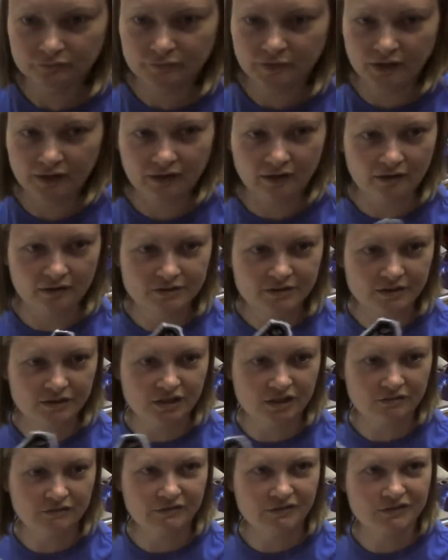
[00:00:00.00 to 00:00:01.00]
Yeah, so I just
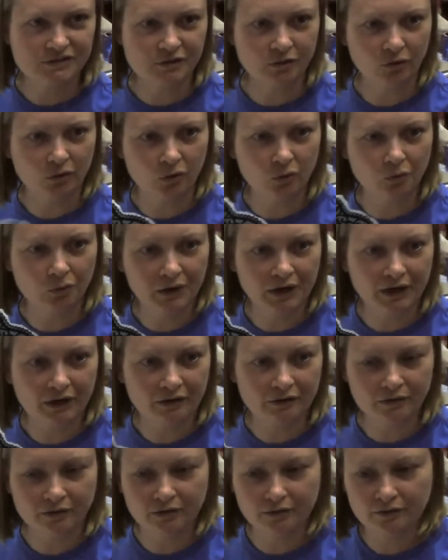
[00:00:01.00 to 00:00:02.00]
have to soak away
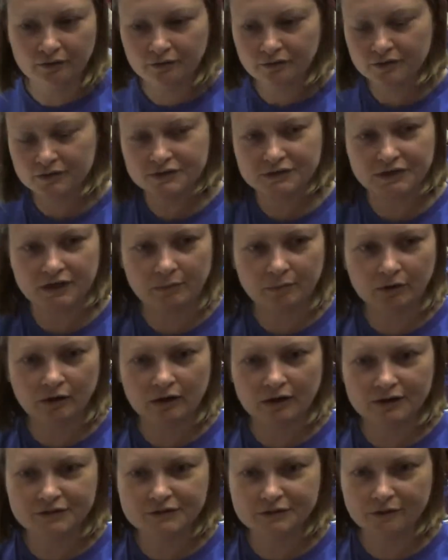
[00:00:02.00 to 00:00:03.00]
the
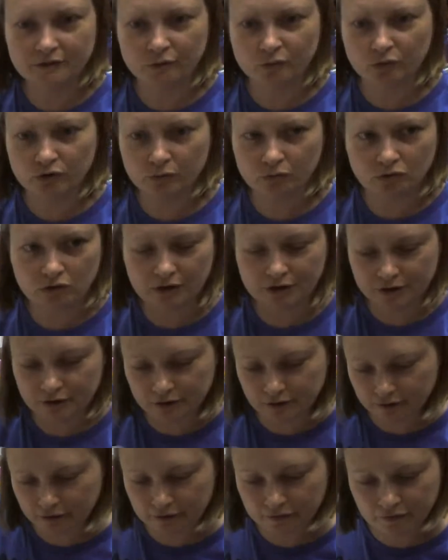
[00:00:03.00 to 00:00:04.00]
stabilizer in warm
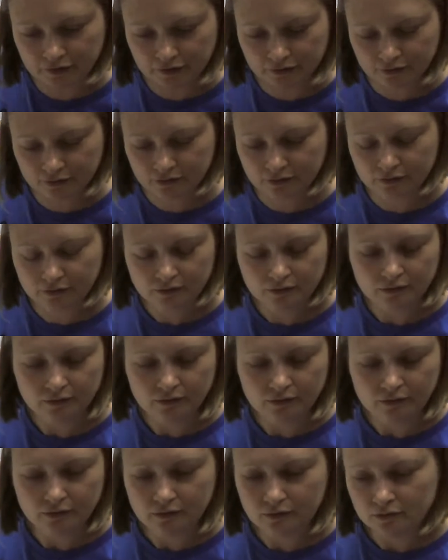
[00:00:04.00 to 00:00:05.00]
water and then
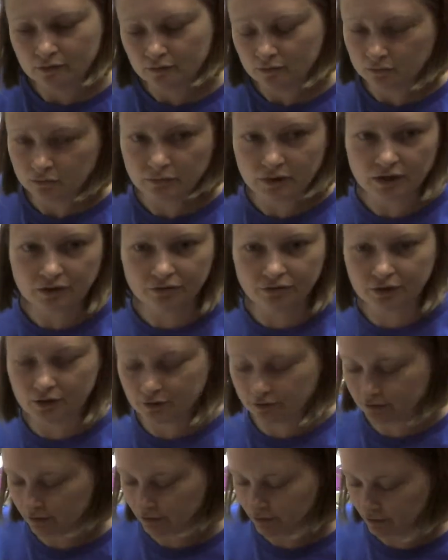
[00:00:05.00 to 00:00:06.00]
make the
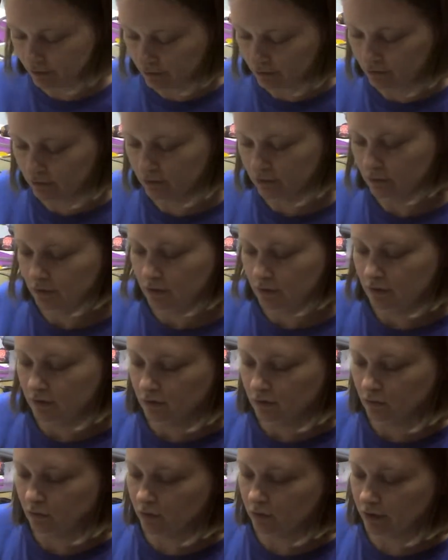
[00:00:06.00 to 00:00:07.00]
other
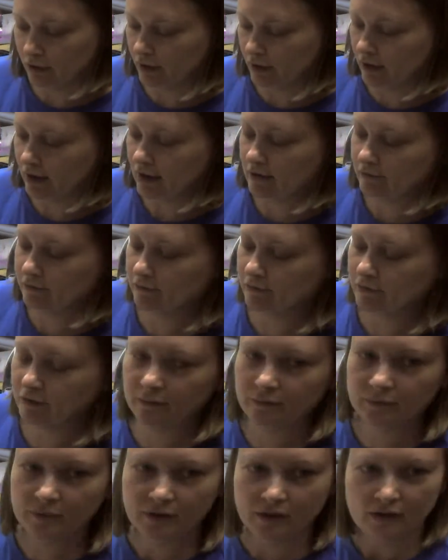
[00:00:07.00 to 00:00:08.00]
1.5 of
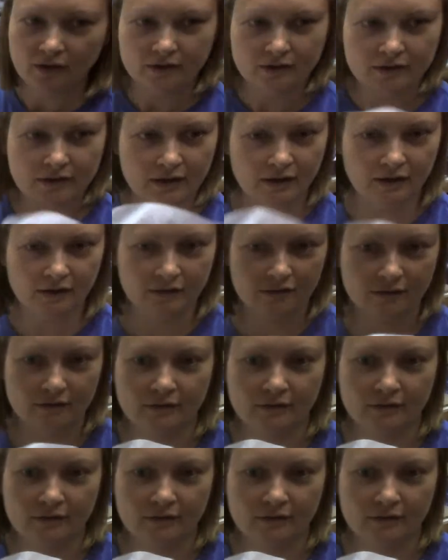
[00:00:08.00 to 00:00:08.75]
them. Yeah.